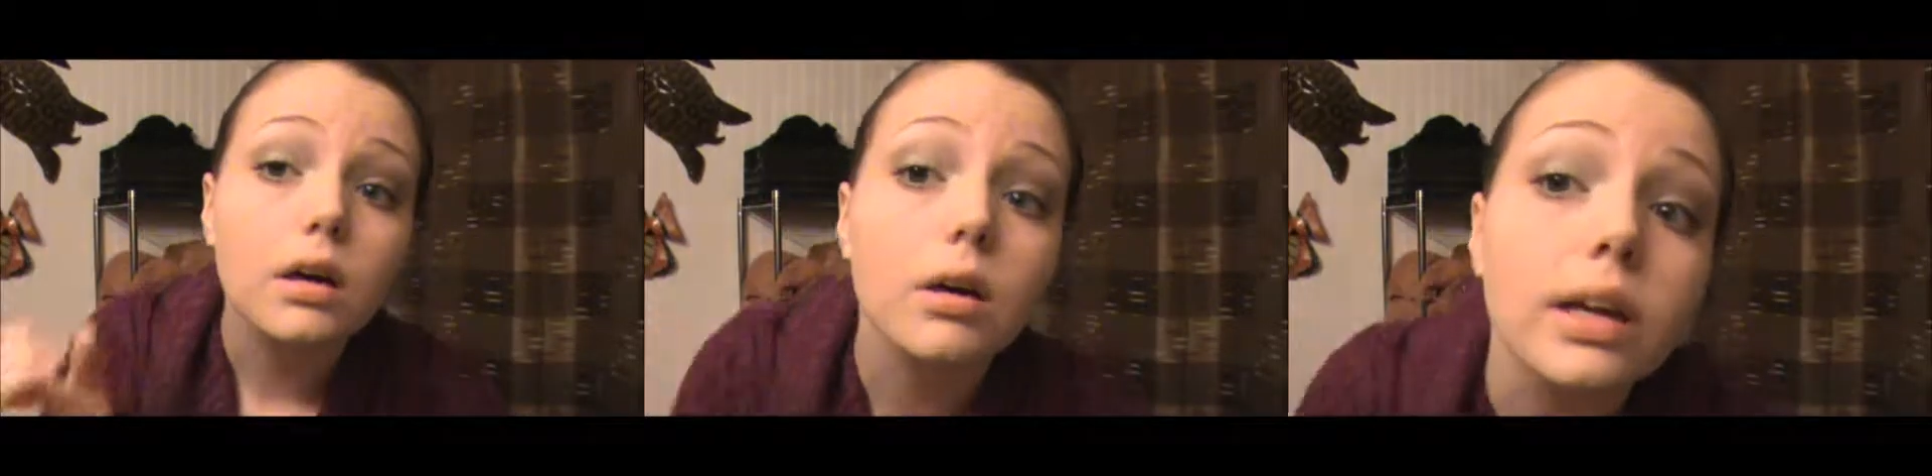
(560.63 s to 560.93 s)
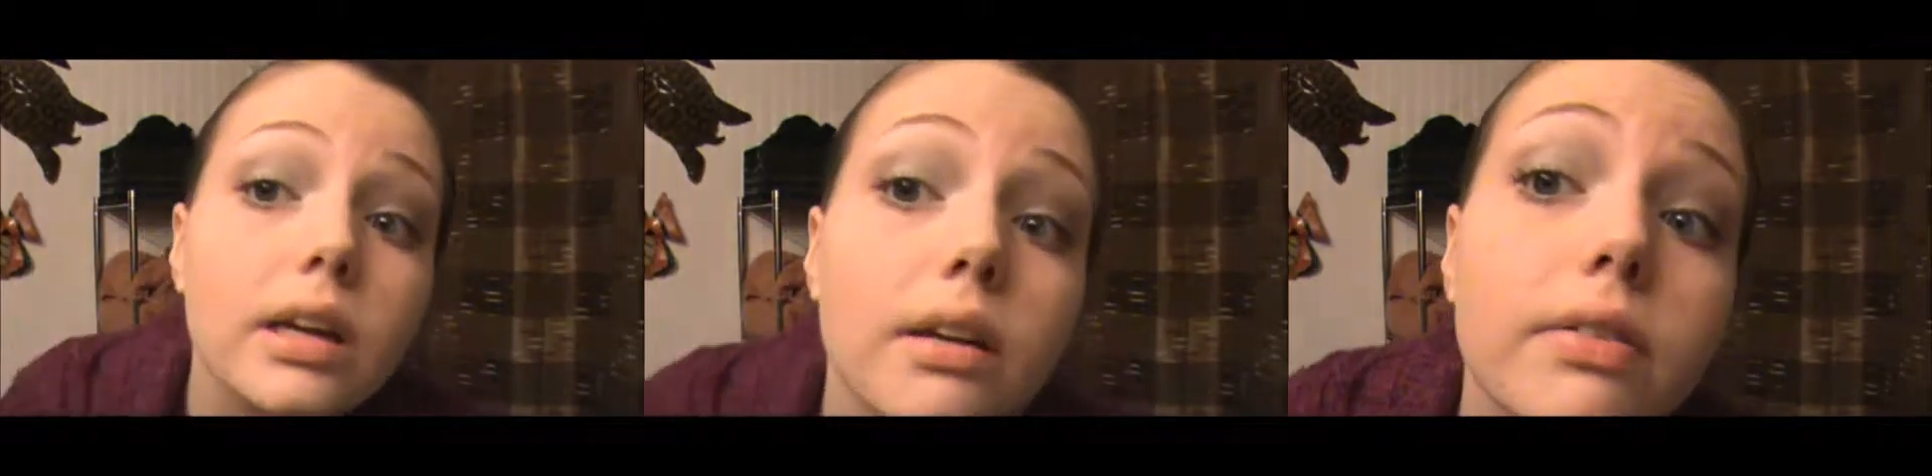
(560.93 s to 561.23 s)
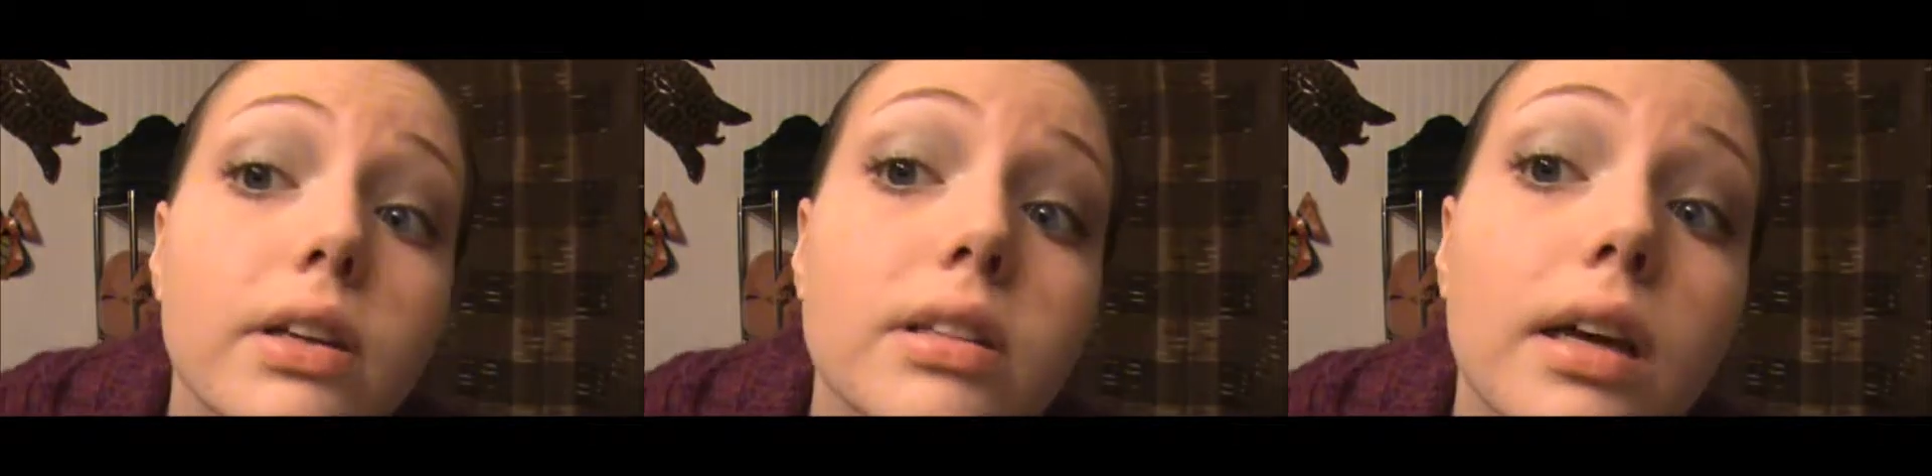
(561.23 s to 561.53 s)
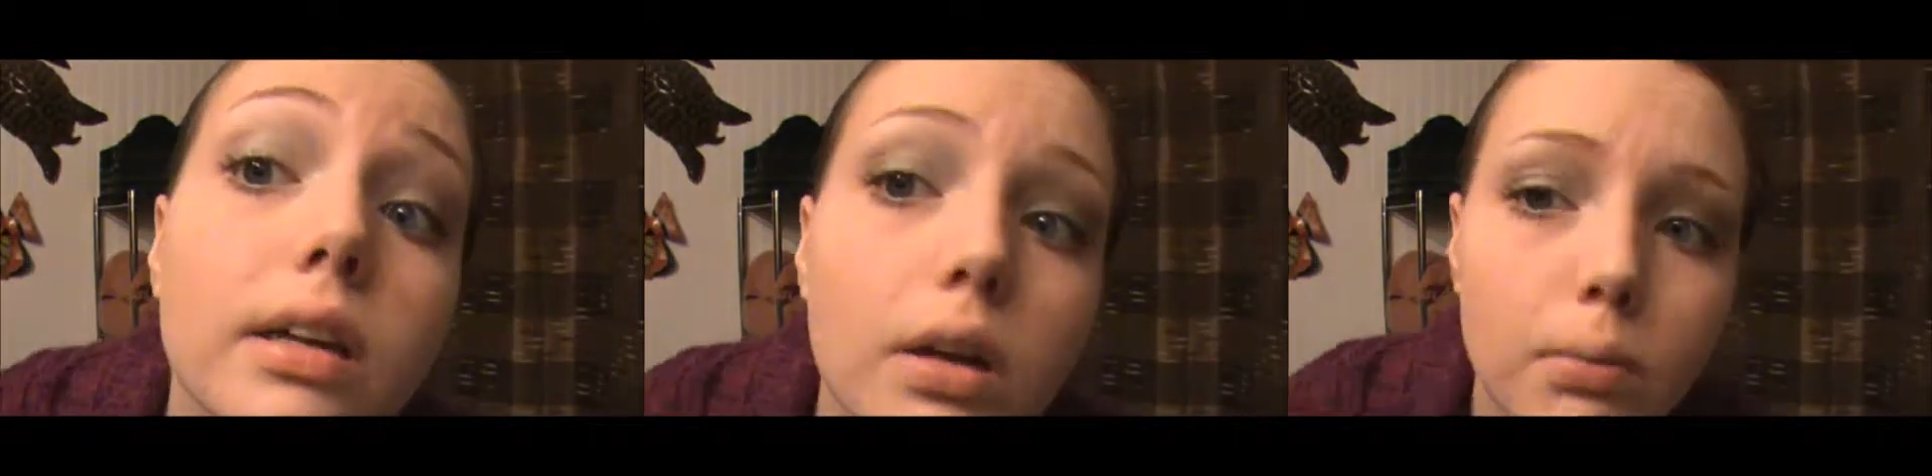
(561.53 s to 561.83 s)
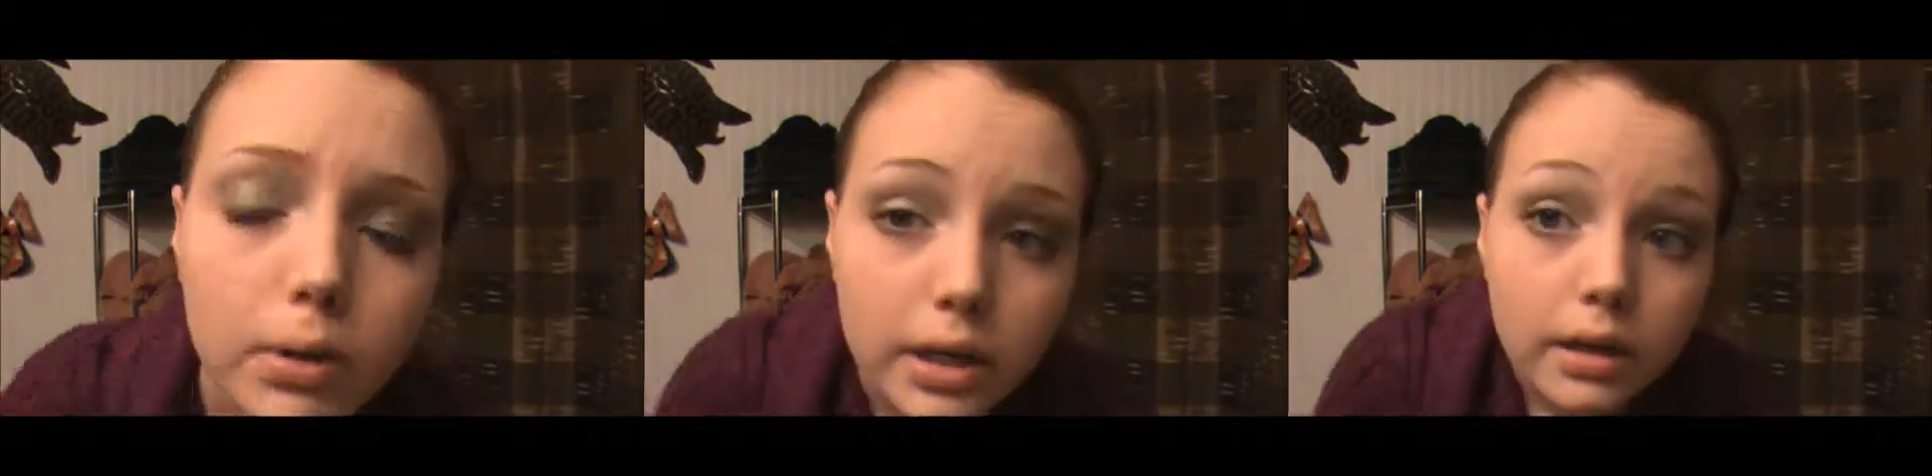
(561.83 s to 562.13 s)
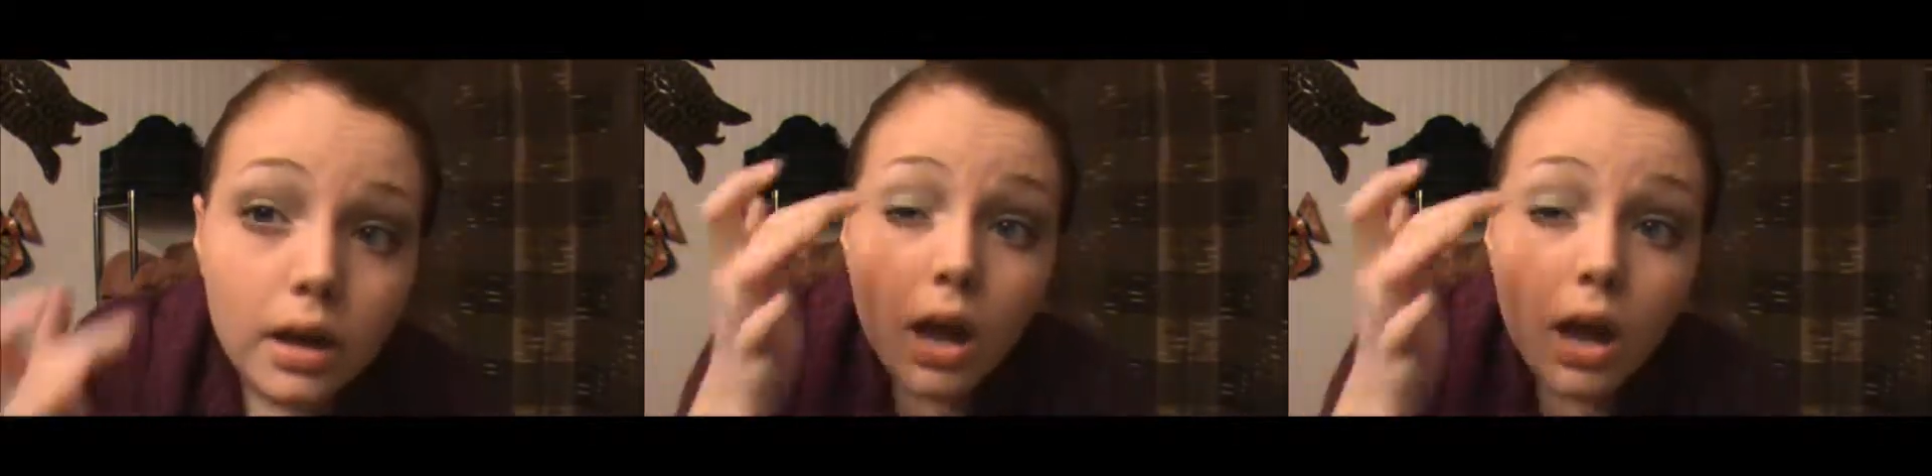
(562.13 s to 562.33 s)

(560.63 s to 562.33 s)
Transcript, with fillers: Oh, I need to fix that. No, we're good.